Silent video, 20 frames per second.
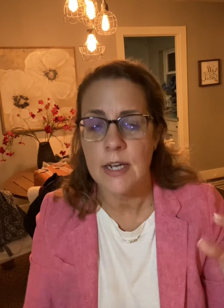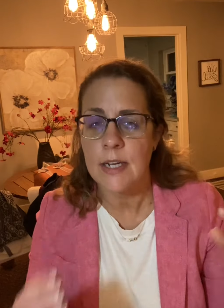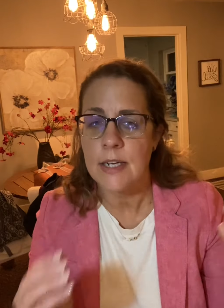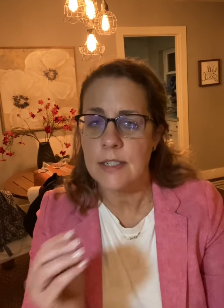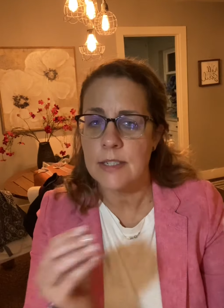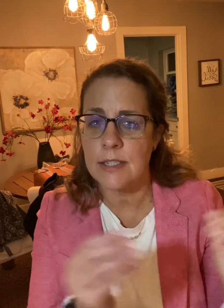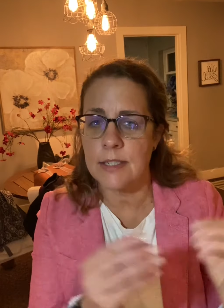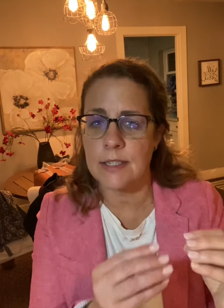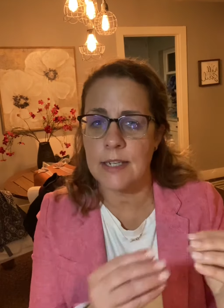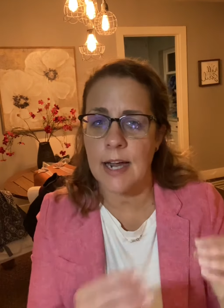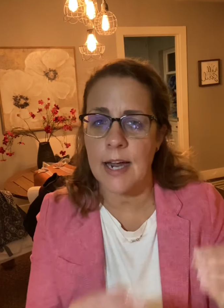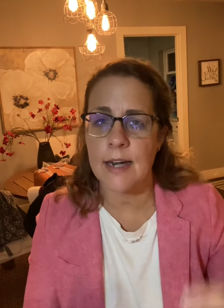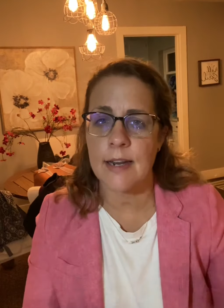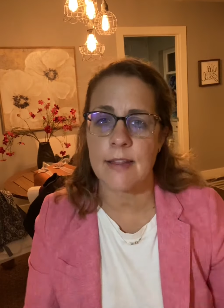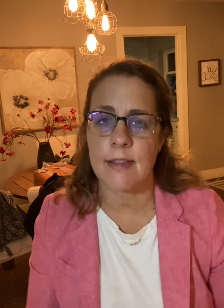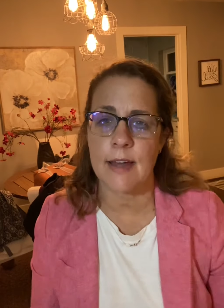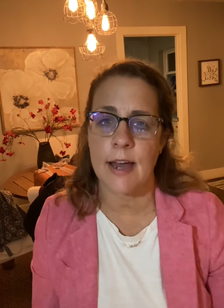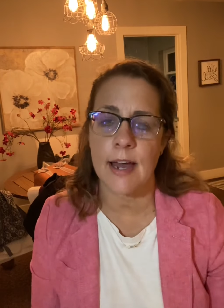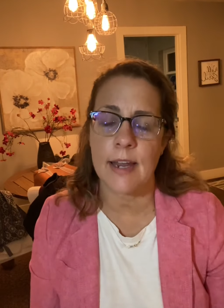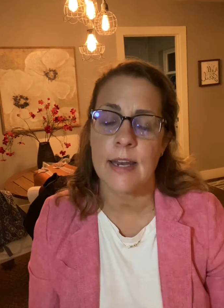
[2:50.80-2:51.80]
to tie to
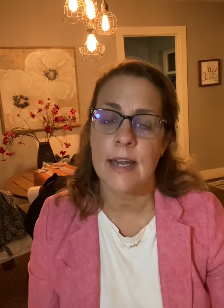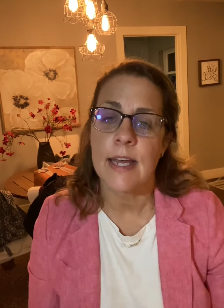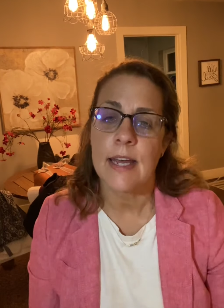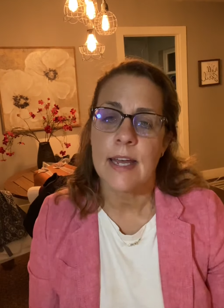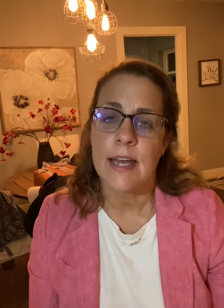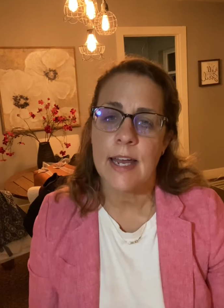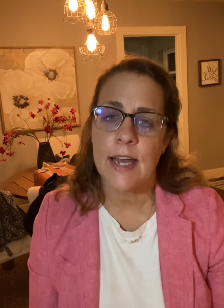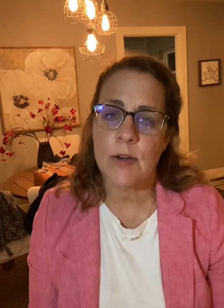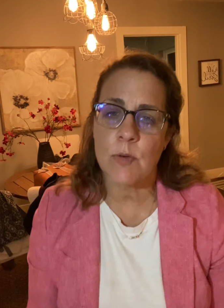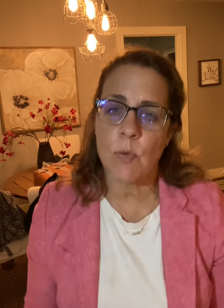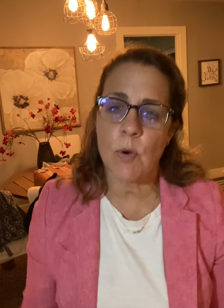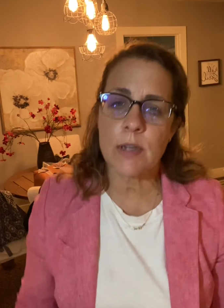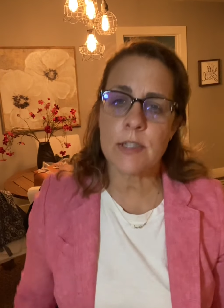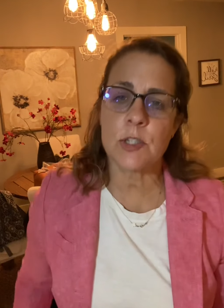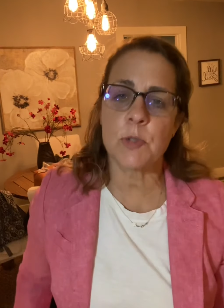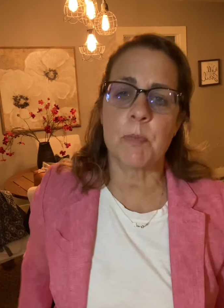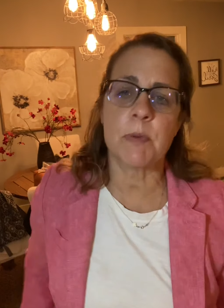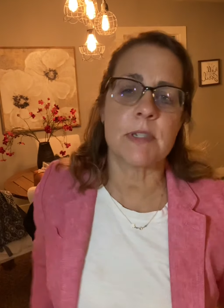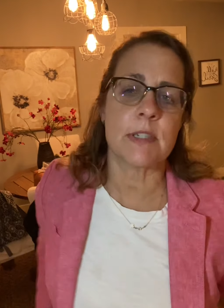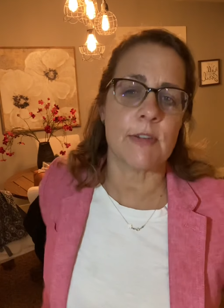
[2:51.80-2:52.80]
that. And one
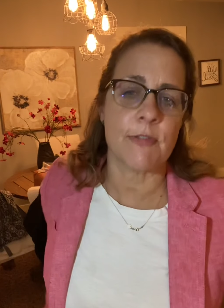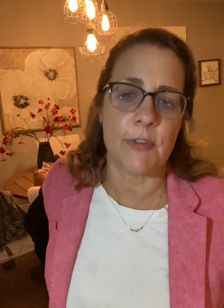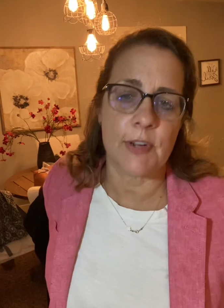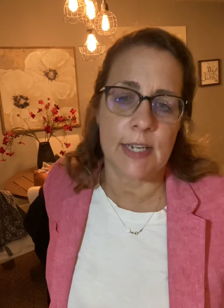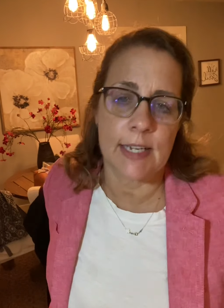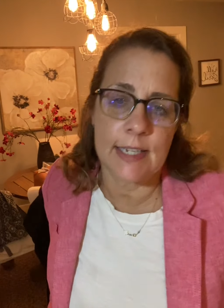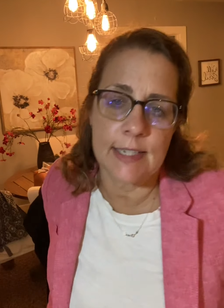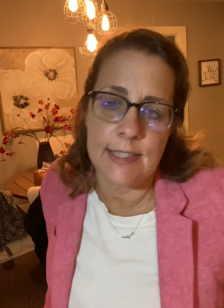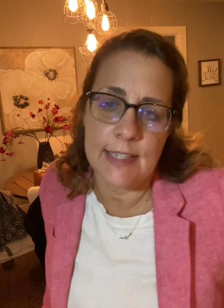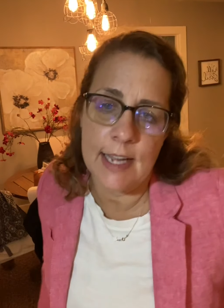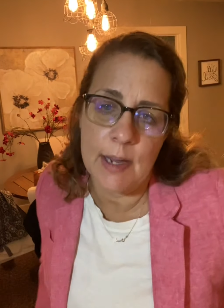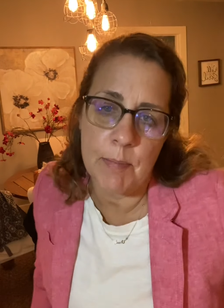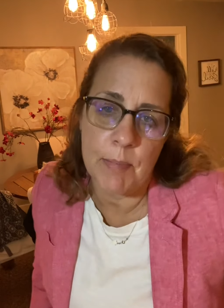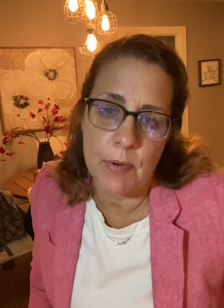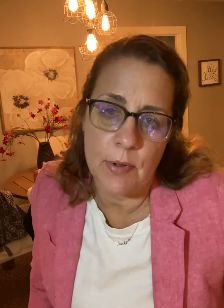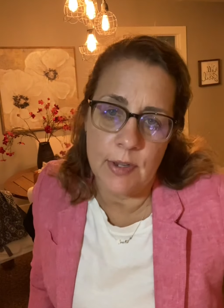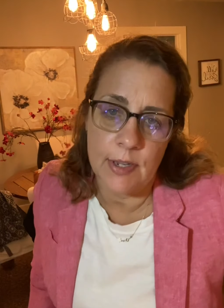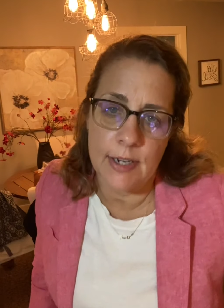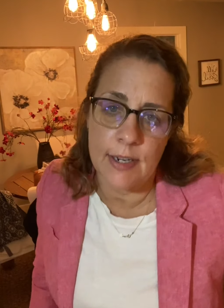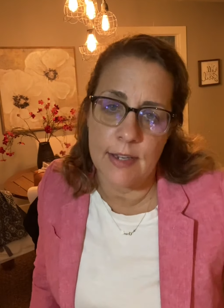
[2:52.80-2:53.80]
specific
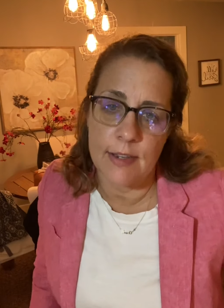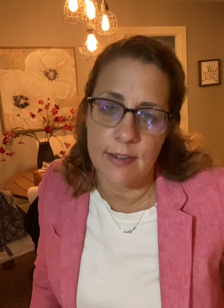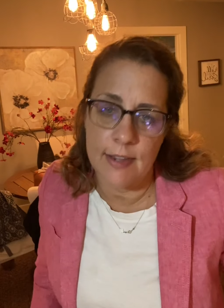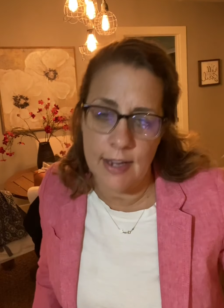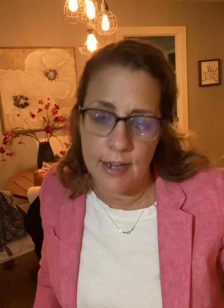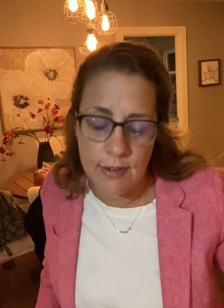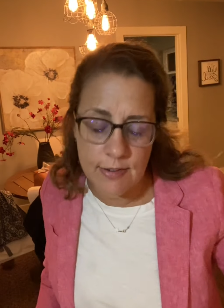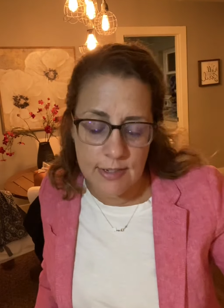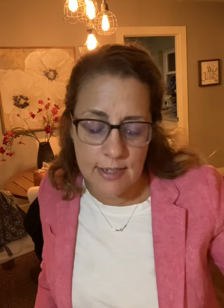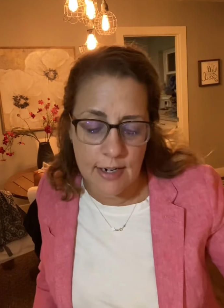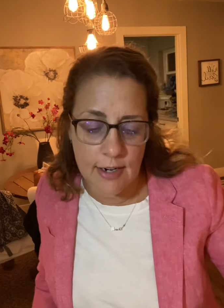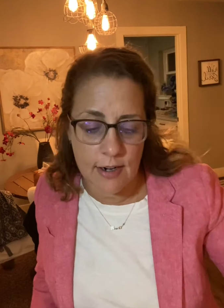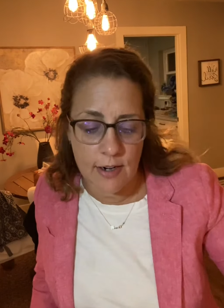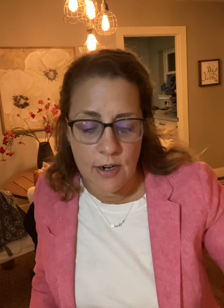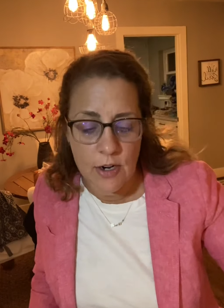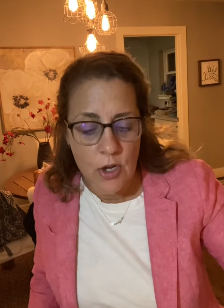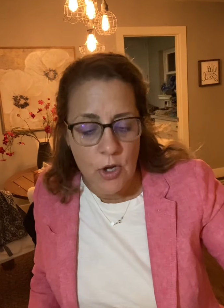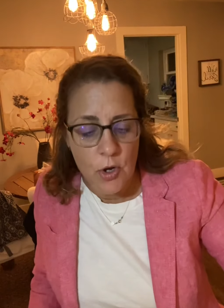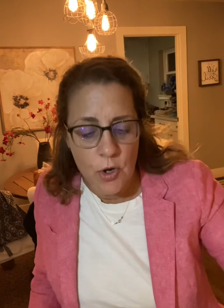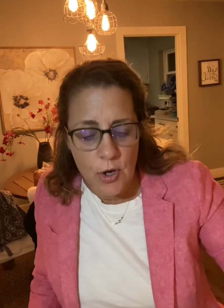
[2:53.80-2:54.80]
example in healthcare